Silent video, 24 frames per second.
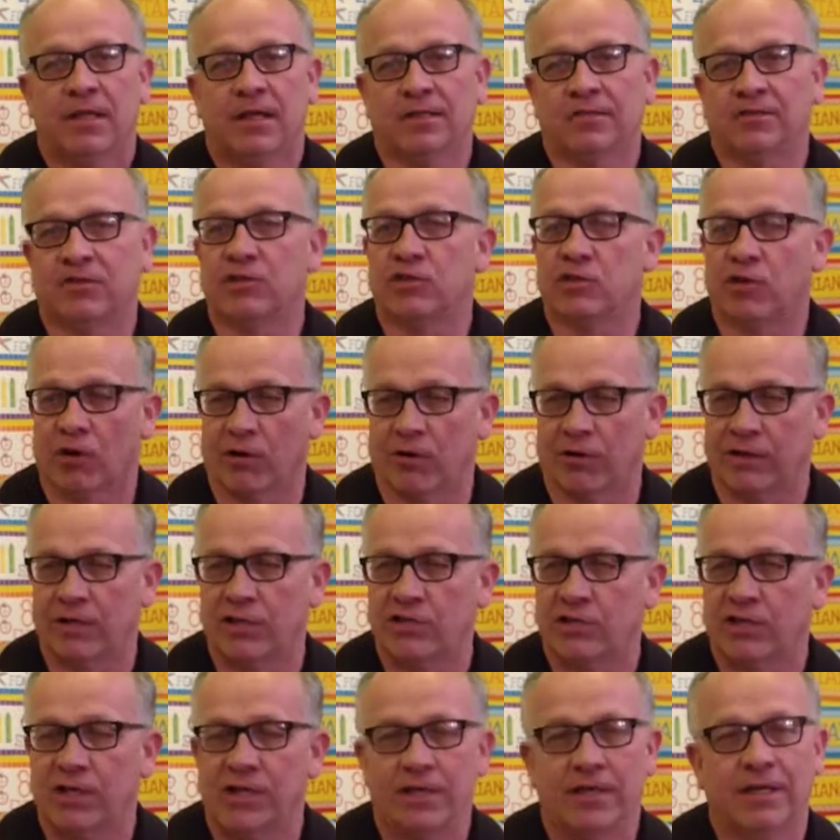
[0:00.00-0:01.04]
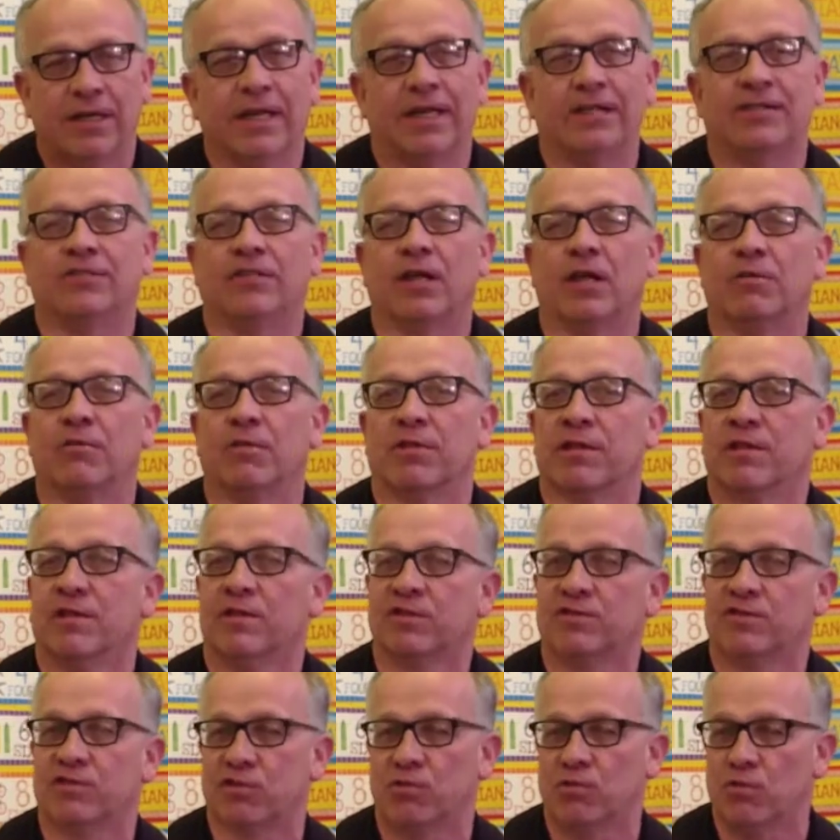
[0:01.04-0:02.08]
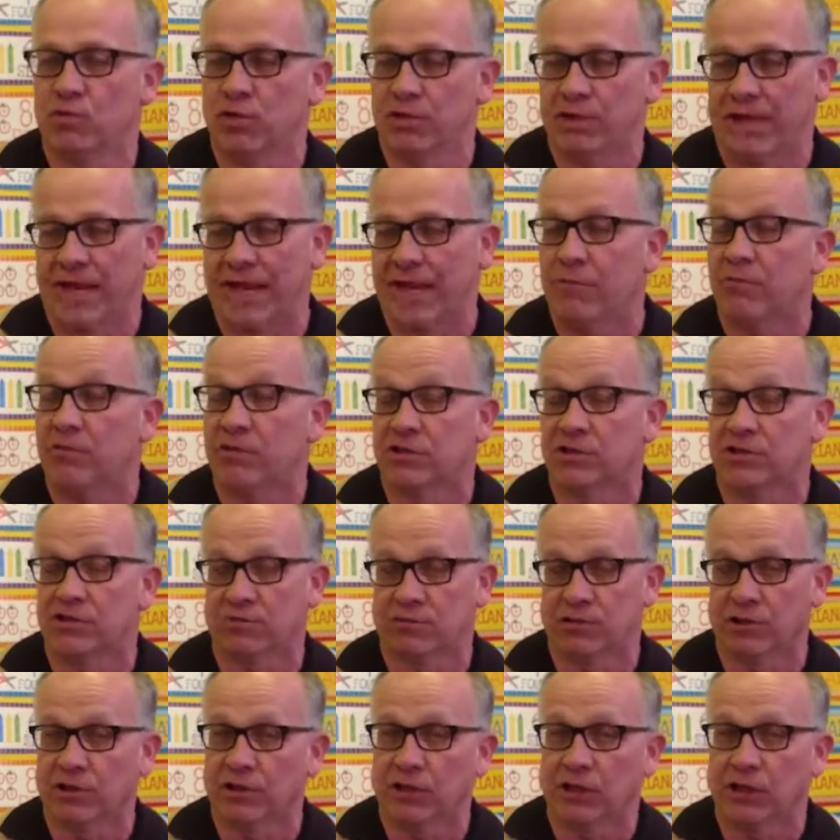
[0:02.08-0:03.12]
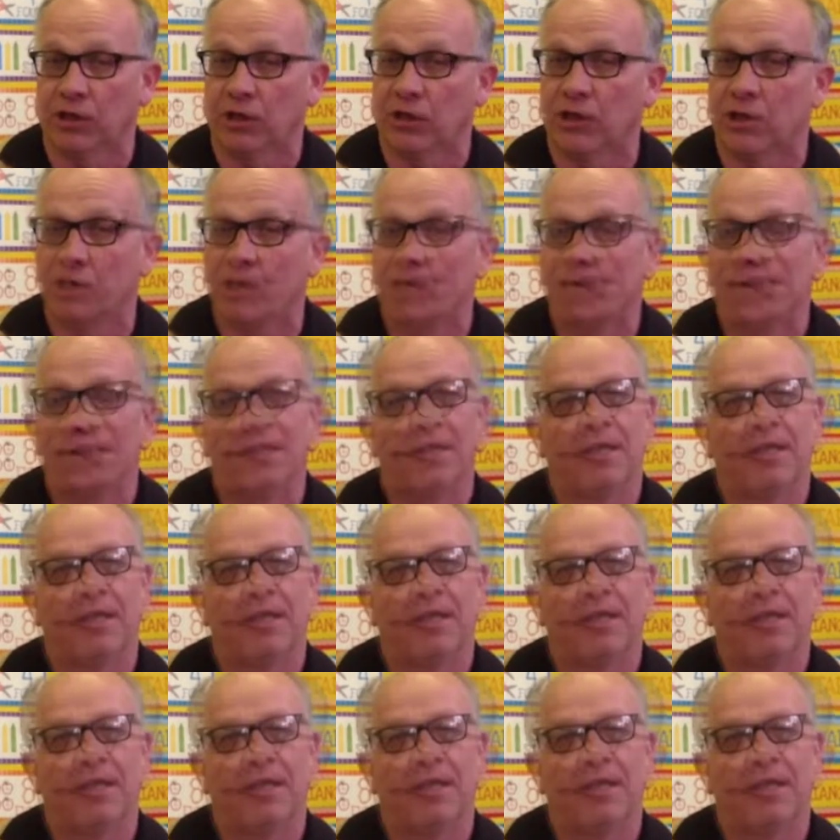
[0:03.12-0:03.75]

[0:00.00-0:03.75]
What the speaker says: It's encouraged. It's done within the school day, which is really good.